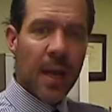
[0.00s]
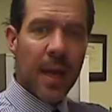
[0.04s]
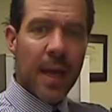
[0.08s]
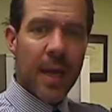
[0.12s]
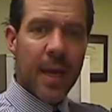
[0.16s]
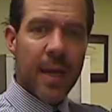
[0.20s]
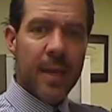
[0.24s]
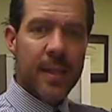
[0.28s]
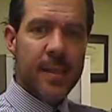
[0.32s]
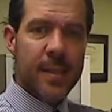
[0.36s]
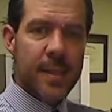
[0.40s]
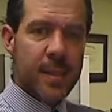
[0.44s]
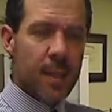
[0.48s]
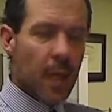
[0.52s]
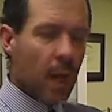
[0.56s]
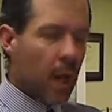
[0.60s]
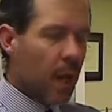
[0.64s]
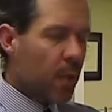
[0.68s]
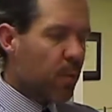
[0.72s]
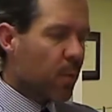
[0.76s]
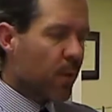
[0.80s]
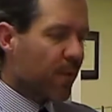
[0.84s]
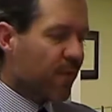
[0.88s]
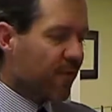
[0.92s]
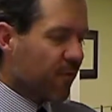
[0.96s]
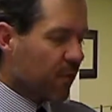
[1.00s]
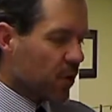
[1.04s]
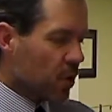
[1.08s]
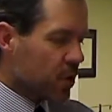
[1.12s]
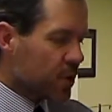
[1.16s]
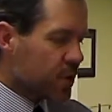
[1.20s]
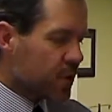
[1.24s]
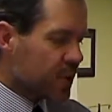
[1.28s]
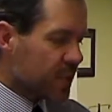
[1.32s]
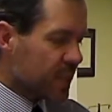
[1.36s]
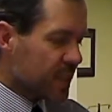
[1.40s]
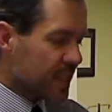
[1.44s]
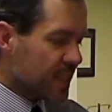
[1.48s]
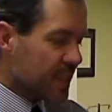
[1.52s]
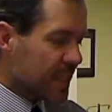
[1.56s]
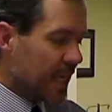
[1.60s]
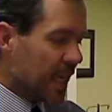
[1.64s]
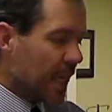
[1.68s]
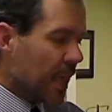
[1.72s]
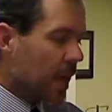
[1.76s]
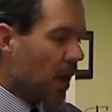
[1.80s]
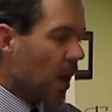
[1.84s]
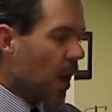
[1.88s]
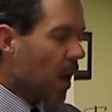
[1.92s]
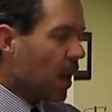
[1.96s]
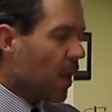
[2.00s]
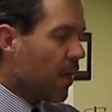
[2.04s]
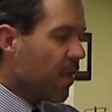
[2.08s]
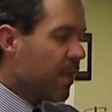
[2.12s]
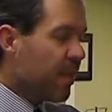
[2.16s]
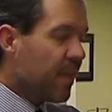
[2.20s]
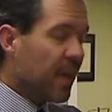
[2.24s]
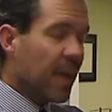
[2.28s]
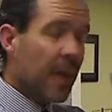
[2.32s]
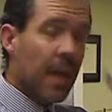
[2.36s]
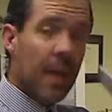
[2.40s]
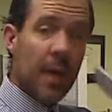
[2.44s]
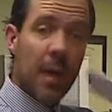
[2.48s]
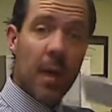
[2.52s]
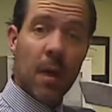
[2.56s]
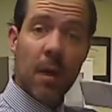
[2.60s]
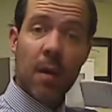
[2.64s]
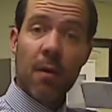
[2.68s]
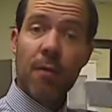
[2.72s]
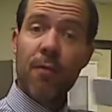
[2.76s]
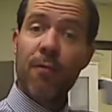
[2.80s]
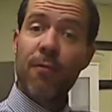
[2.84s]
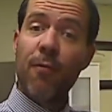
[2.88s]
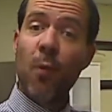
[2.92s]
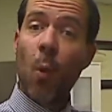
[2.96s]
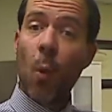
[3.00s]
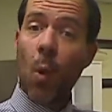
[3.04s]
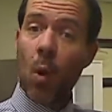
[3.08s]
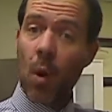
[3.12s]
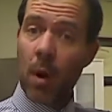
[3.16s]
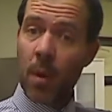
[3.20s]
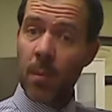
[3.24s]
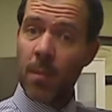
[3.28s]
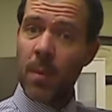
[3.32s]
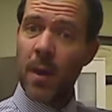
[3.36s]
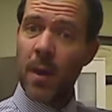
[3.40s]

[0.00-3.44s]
Inside we first see the form.